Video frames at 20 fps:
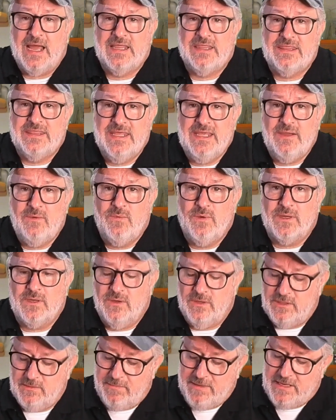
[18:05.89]
I think we're
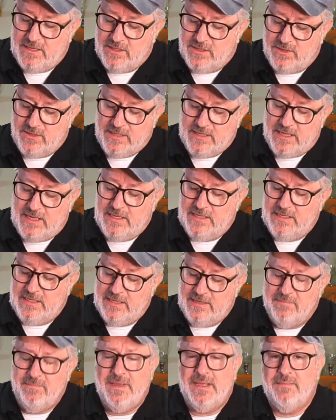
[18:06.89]
going to be learning a
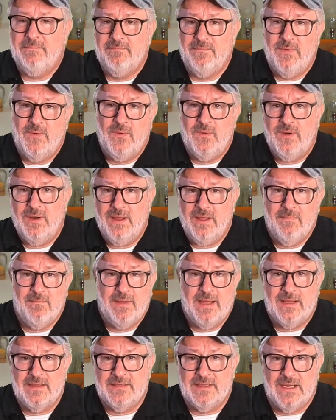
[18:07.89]
little bit more
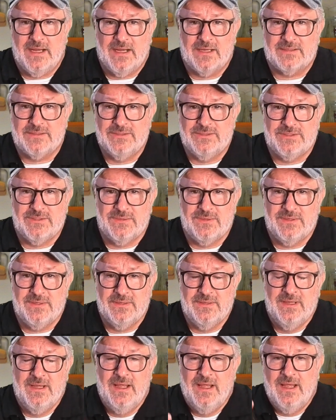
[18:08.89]
about the Hacker-Pschorr